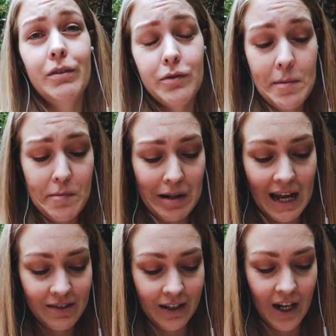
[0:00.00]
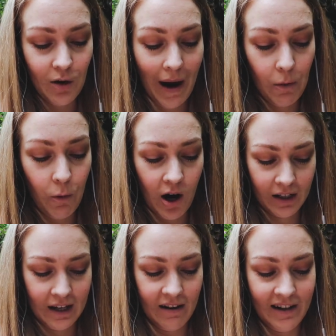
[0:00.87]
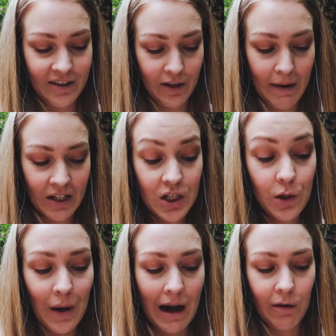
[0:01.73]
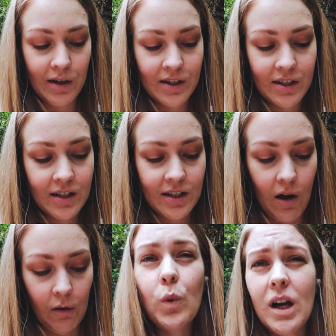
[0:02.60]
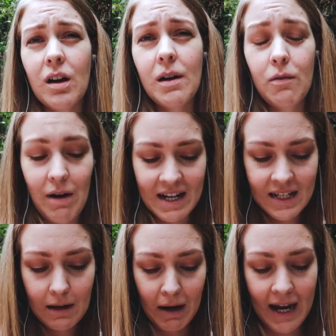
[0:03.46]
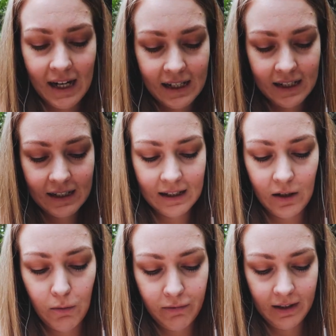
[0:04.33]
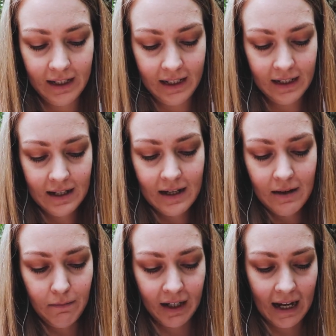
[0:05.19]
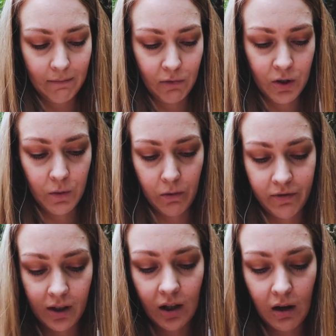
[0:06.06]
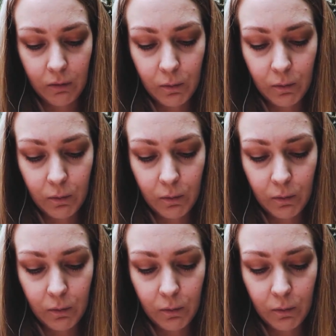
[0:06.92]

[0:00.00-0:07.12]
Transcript: you remember last video, I walked there and it took about two hours. So we are renting a bike and hopefully my cameras won't fall out.